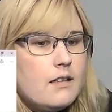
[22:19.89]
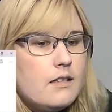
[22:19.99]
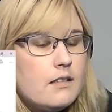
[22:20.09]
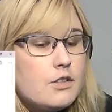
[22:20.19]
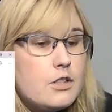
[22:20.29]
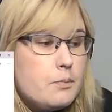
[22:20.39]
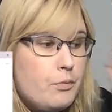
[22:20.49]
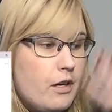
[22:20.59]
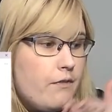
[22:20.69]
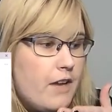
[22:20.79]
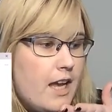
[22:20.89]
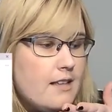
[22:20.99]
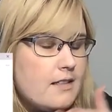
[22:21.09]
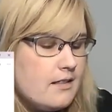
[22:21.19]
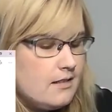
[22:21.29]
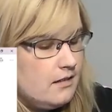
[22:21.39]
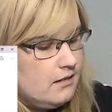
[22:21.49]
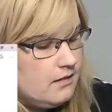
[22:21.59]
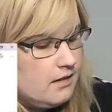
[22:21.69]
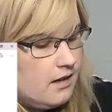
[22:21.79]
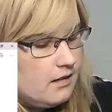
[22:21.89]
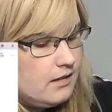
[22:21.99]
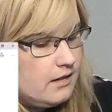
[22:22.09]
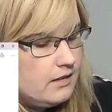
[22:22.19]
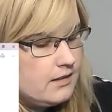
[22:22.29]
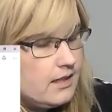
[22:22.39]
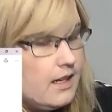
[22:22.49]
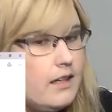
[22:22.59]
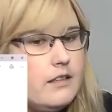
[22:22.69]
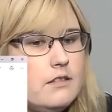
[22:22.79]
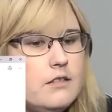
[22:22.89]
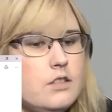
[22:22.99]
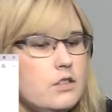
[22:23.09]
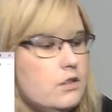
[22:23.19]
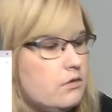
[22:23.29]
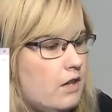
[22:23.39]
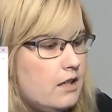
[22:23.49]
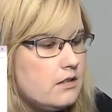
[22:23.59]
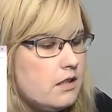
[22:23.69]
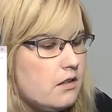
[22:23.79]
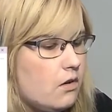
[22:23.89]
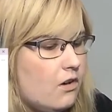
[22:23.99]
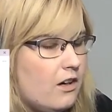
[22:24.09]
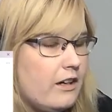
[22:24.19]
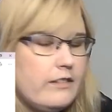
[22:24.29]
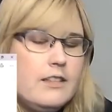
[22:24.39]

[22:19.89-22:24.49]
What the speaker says: she's a pretty face, ugly inside. She's rotten to the core.